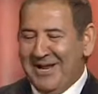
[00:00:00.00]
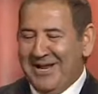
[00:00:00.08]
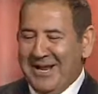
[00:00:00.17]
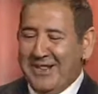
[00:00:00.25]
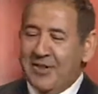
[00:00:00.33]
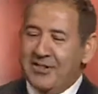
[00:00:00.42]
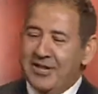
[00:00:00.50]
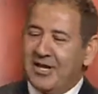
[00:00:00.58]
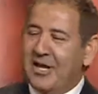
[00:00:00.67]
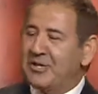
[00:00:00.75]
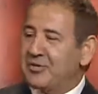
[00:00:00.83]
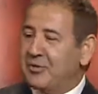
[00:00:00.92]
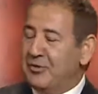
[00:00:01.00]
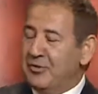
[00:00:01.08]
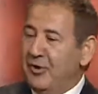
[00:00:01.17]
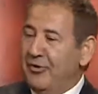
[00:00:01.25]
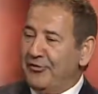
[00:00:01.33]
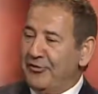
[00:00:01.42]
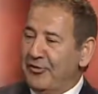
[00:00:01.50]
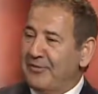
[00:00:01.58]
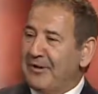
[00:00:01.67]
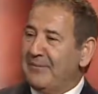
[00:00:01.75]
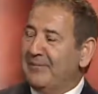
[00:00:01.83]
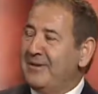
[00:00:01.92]
And then the kids could also going
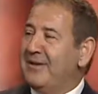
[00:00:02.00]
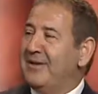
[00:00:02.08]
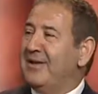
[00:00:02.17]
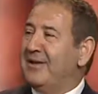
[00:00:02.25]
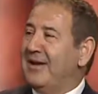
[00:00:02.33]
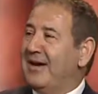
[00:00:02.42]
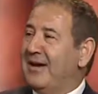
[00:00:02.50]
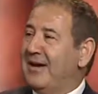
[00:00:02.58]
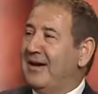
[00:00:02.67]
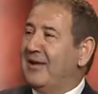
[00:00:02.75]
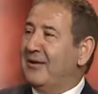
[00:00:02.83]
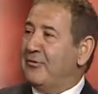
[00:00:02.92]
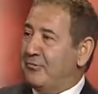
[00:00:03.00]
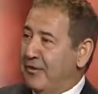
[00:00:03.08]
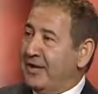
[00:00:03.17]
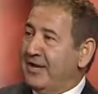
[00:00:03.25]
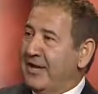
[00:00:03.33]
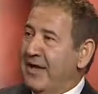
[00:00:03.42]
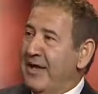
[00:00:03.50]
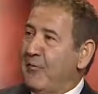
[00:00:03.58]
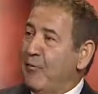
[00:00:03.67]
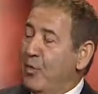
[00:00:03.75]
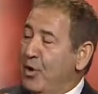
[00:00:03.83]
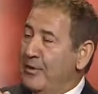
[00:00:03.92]
to be running at
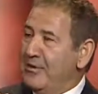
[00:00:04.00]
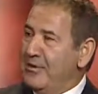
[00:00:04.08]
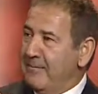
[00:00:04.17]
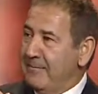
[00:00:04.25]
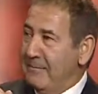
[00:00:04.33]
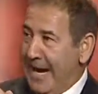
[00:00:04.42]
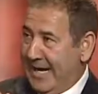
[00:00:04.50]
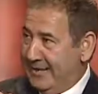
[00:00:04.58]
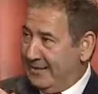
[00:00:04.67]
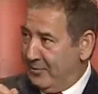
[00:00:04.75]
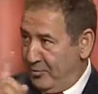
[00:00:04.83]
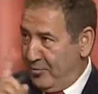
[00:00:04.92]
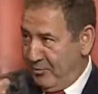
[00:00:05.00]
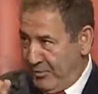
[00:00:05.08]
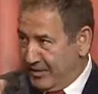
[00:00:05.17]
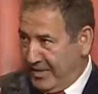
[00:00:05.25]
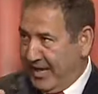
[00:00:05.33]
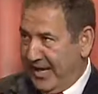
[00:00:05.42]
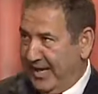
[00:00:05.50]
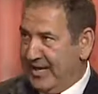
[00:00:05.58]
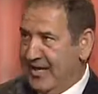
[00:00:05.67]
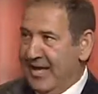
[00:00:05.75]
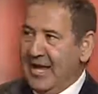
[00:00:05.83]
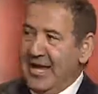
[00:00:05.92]
1 mile, or
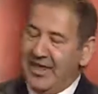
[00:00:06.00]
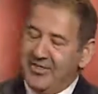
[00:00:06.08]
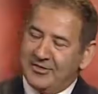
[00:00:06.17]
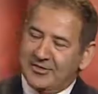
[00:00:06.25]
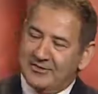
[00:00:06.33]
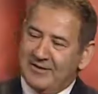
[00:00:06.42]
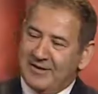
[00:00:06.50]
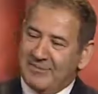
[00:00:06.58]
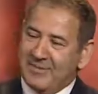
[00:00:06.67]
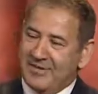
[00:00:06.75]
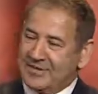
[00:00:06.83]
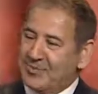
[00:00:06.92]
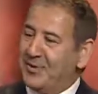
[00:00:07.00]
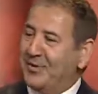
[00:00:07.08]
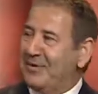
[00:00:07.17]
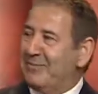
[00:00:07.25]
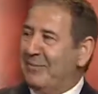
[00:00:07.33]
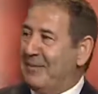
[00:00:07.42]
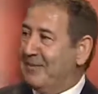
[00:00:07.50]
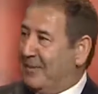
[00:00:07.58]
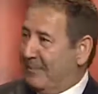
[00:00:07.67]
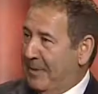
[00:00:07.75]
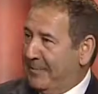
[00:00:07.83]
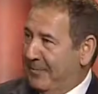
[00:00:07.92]
1K, and this is going to be spearheaded by Big
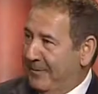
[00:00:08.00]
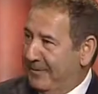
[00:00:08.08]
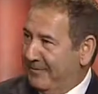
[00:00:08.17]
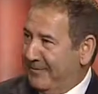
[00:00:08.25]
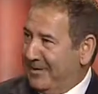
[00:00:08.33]
Papa Pump.